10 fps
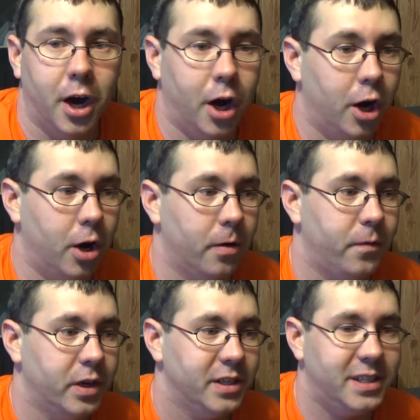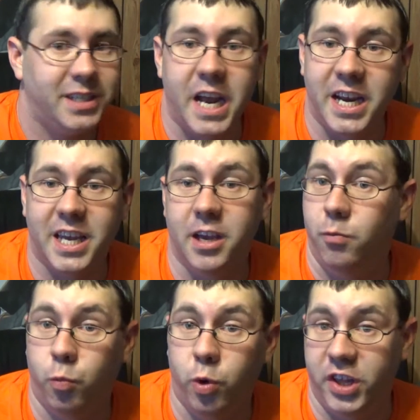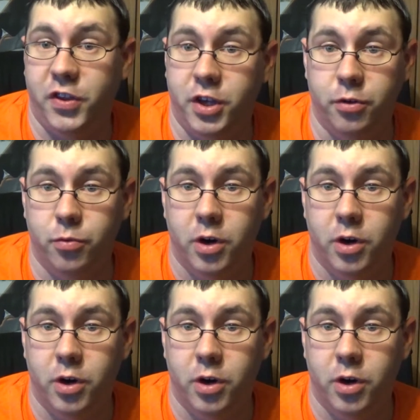of take it with you.